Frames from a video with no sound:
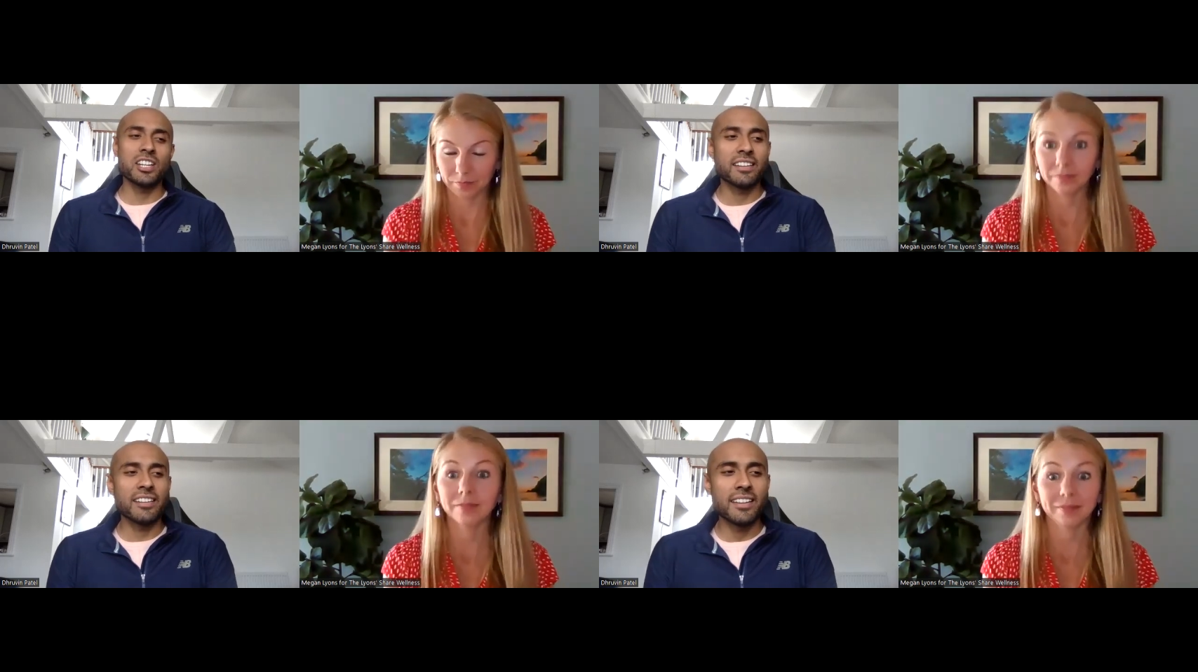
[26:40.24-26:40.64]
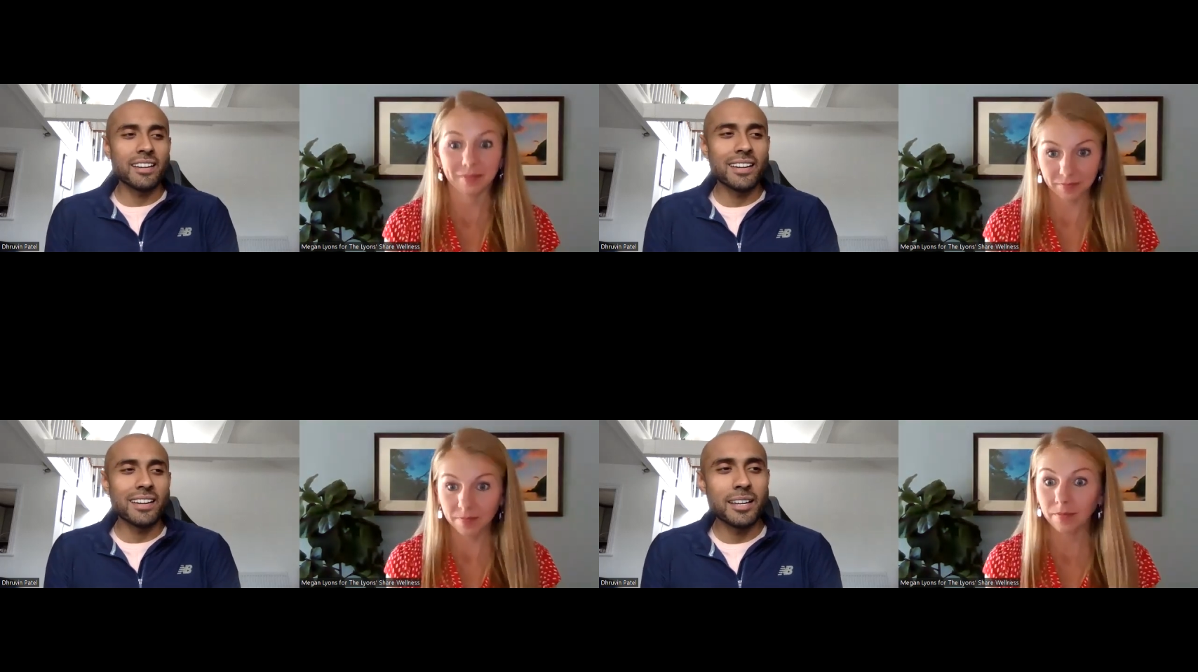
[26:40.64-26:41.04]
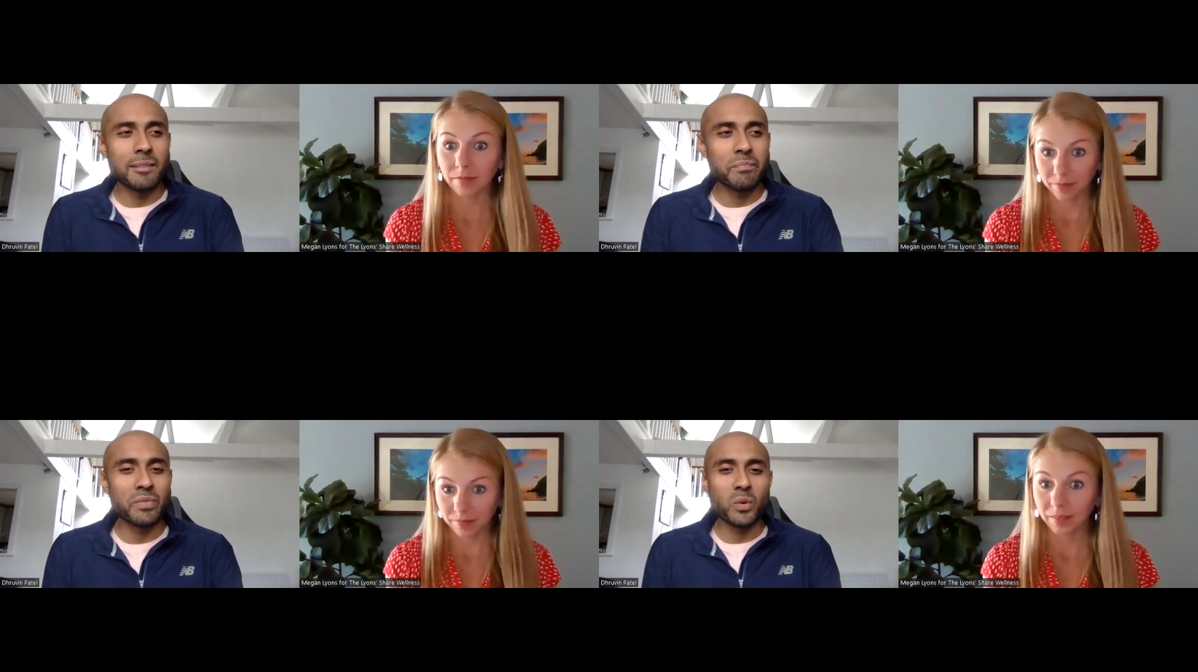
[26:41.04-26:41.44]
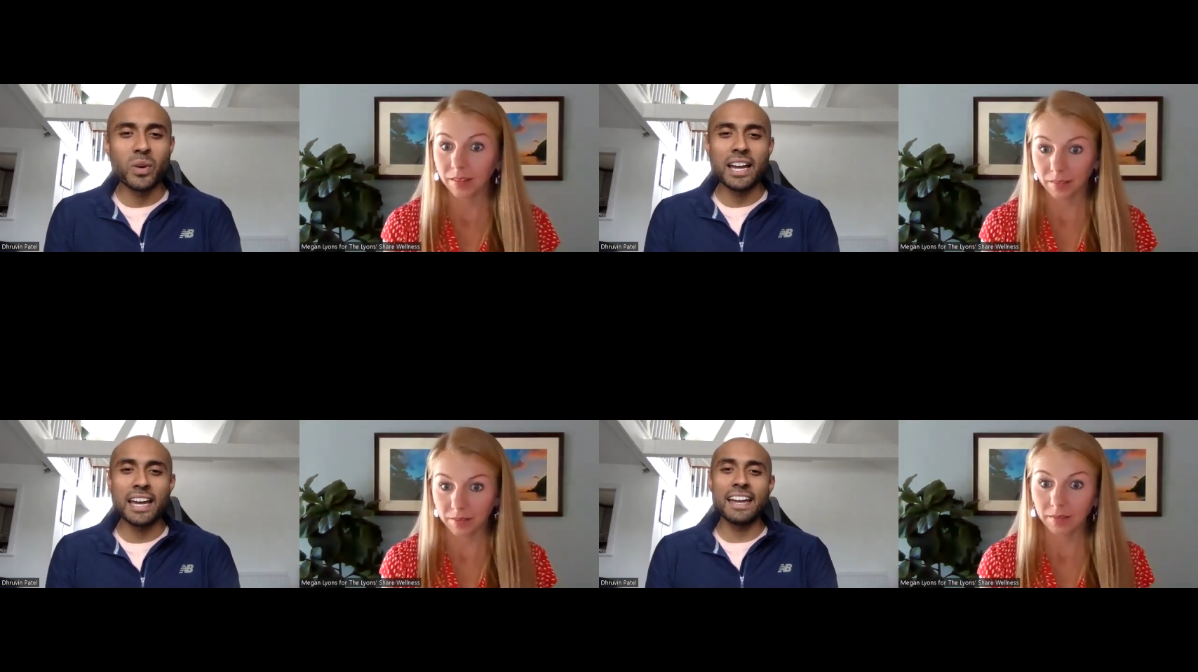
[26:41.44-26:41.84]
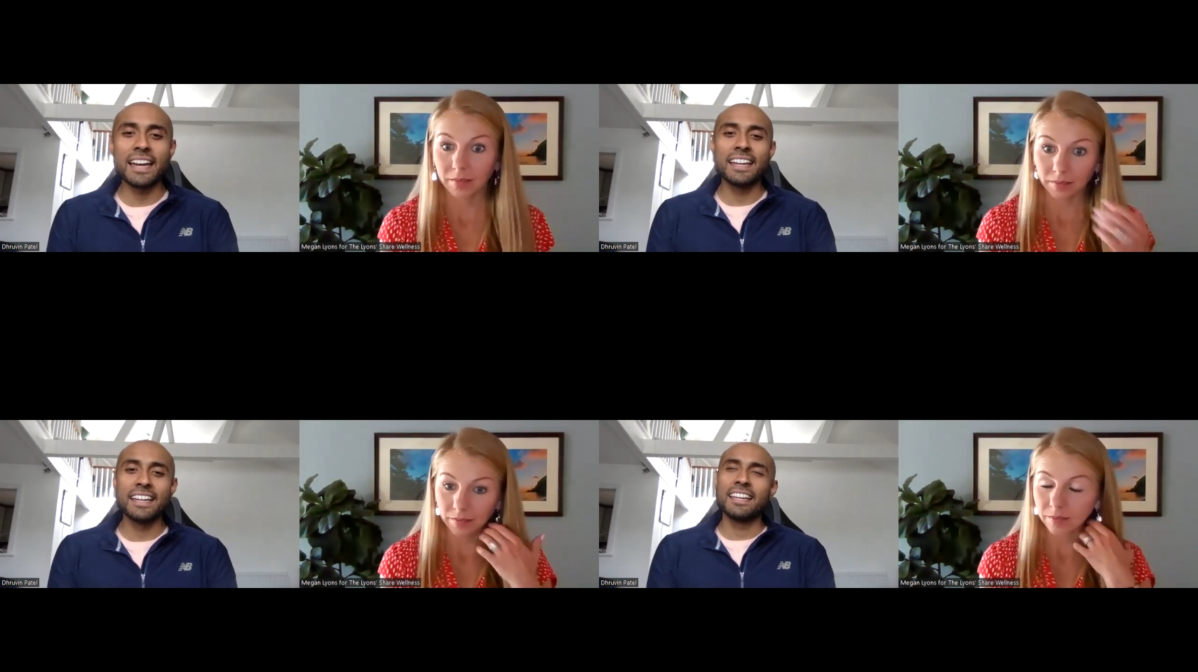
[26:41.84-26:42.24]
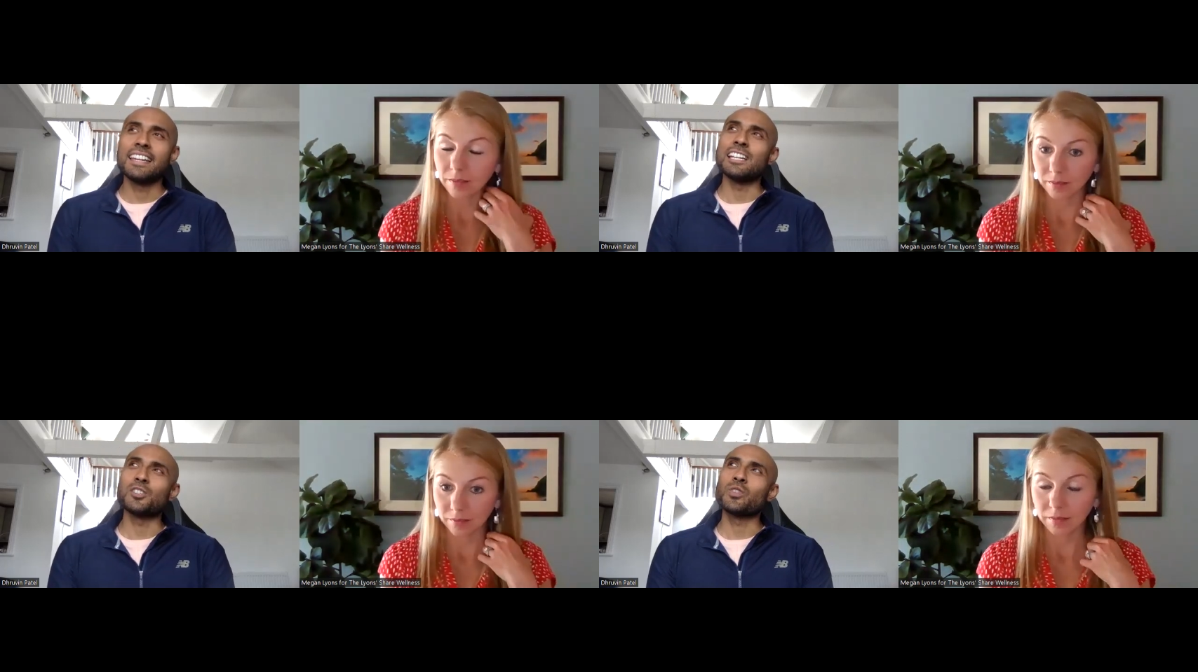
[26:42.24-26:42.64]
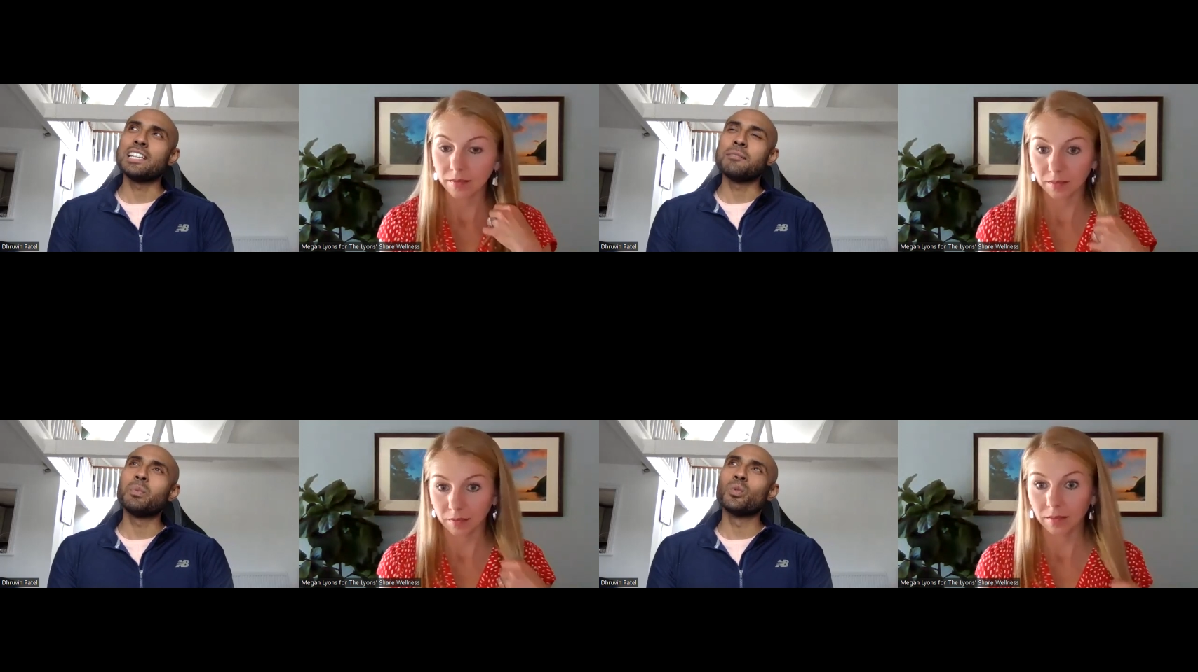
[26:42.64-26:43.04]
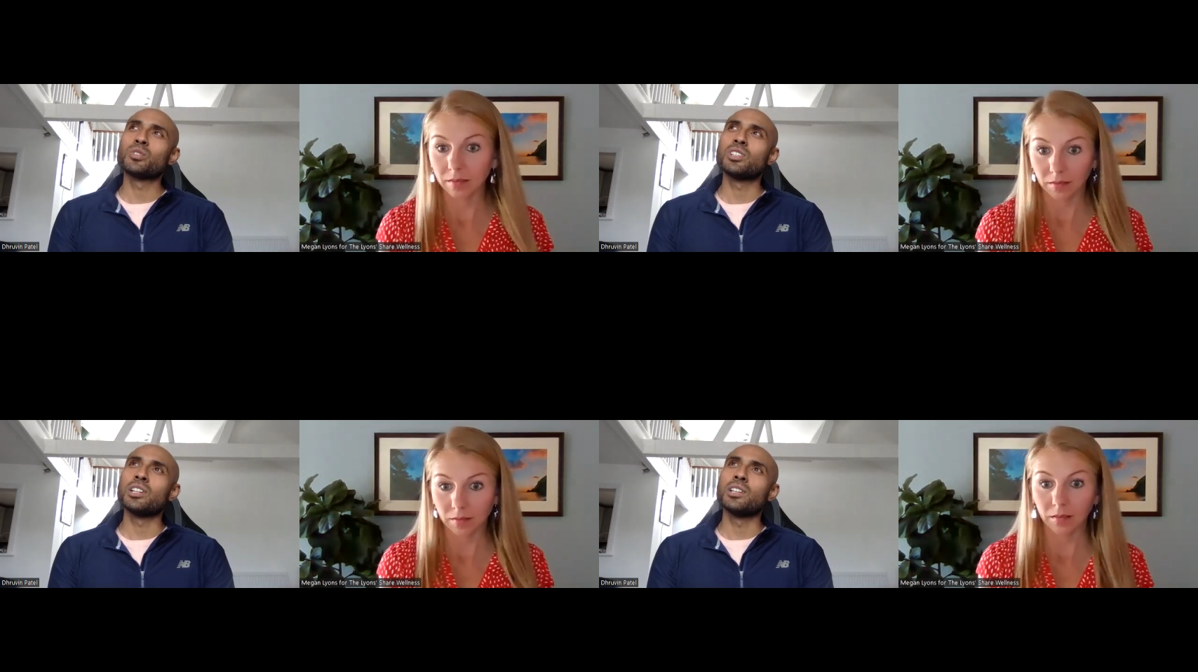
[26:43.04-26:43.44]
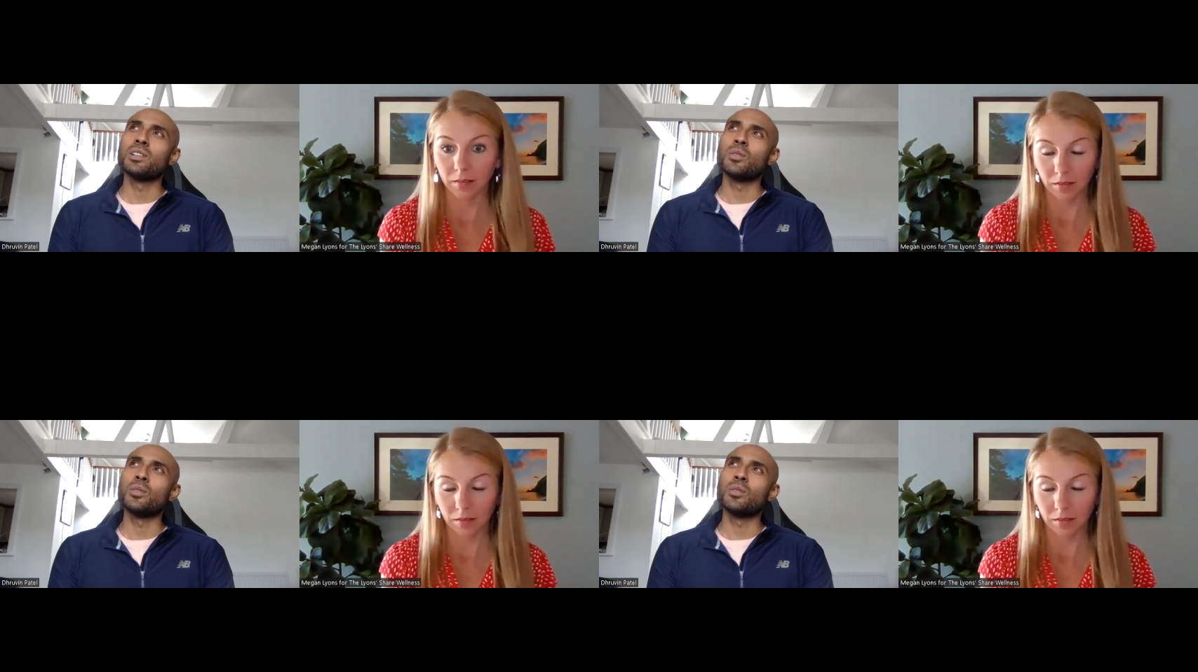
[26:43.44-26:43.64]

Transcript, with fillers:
Speaker 1: um, where it's really important